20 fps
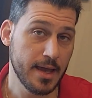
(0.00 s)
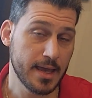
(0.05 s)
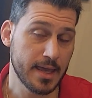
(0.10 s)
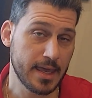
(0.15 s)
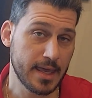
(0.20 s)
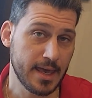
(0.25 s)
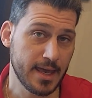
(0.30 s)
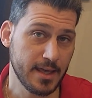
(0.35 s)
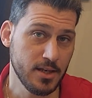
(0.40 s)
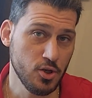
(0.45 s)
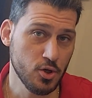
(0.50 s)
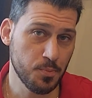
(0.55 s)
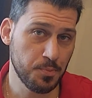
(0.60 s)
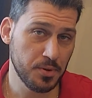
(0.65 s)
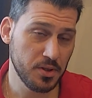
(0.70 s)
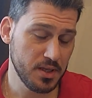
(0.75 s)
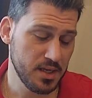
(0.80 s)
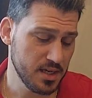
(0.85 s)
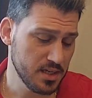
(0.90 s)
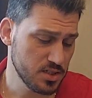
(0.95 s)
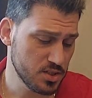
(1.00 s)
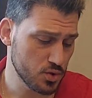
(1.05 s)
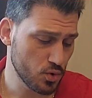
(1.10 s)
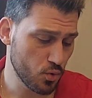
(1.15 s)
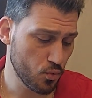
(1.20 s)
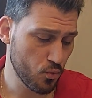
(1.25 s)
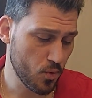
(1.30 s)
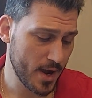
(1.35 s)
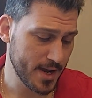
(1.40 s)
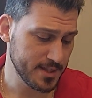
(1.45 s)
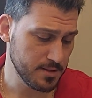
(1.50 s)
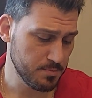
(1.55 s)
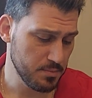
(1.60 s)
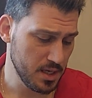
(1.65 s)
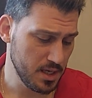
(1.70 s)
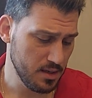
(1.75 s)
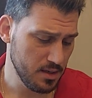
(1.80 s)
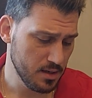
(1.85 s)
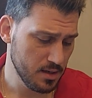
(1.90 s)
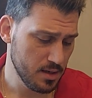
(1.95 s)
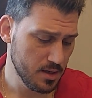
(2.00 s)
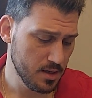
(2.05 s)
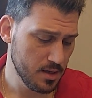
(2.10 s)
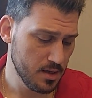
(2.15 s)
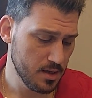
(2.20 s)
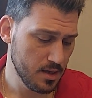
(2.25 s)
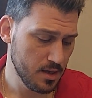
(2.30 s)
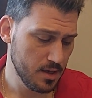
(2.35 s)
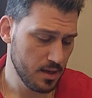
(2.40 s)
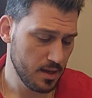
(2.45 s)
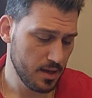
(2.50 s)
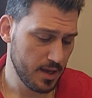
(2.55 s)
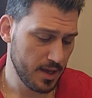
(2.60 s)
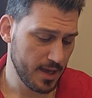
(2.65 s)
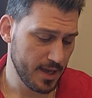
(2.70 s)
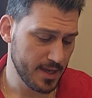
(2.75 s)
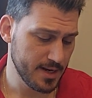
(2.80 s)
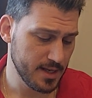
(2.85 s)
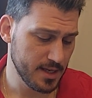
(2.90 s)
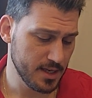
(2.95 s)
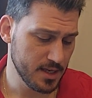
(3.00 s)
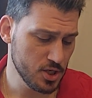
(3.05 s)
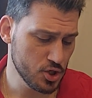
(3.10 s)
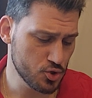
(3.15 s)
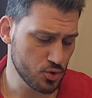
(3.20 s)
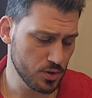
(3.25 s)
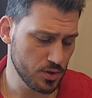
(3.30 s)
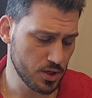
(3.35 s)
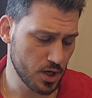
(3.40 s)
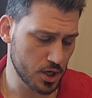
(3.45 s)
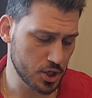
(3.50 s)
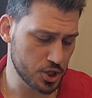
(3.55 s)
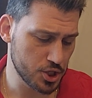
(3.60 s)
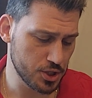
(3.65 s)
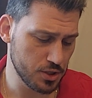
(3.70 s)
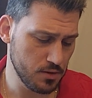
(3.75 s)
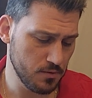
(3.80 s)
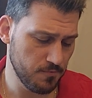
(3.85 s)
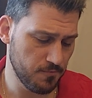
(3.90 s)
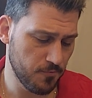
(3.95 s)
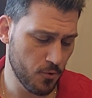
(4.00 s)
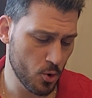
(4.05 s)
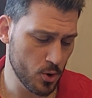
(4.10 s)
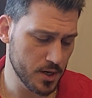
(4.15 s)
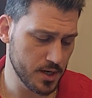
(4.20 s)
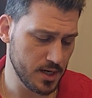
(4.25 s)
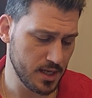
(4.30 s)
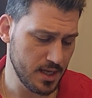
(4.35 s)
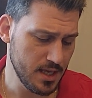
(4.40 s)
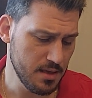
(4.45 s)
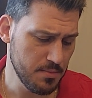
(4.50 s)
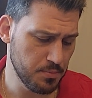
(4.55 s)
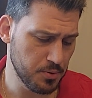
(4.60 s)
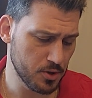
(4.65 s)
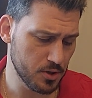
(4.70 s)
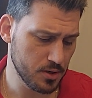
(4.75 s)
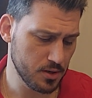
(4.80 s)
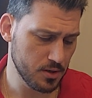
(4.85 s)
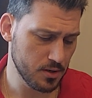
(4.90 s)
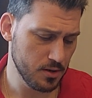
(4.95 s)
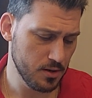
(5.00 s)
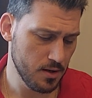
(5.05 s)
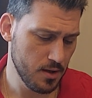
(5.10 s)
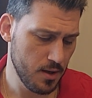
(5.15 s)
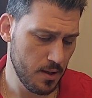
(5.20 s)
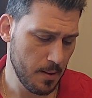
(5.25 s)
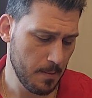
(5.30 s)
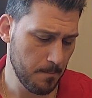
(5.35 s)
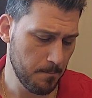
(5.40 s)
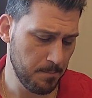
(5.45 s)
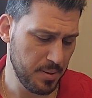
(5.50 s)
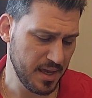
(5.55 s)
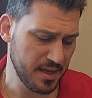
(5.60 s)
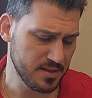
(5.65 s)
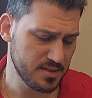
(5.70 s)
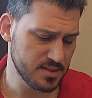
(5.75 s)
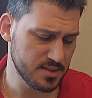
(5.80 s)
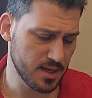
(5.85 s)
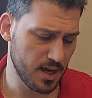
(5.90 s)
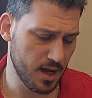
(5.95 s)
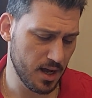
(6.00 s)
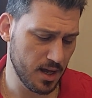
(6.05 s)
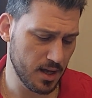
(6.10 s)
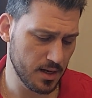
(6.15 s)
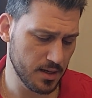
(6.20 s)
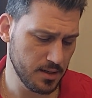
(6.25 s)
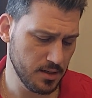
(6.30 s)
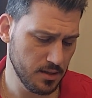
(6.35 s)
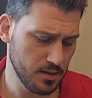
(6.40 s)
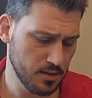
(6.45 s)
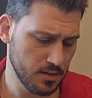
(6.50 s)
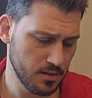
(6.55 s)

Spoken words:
Can you please write me an introduction for an ebook based on...